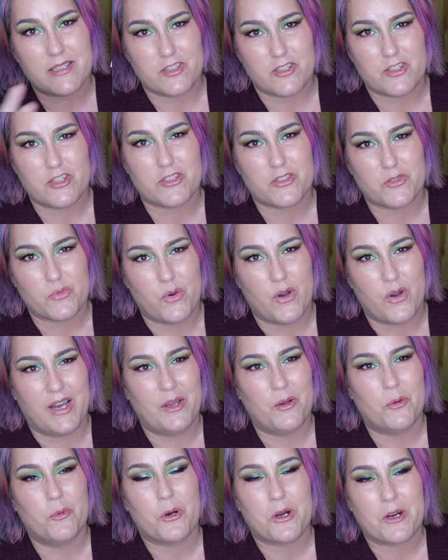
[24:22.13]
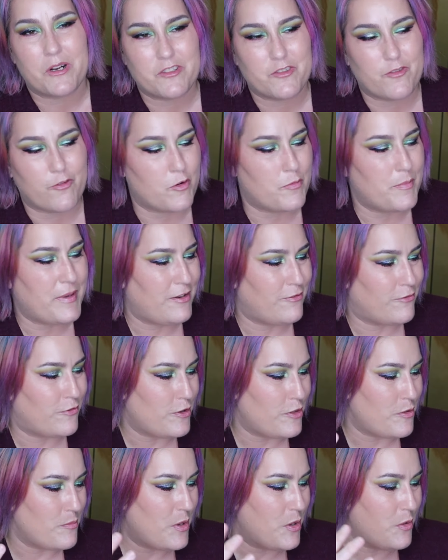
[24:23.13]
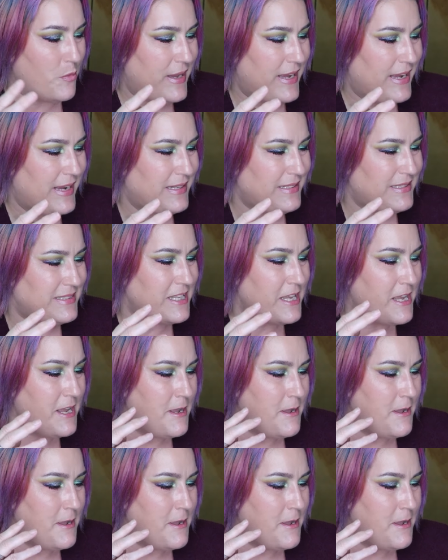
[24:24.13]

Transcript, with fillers: It's just what works for me for the moment.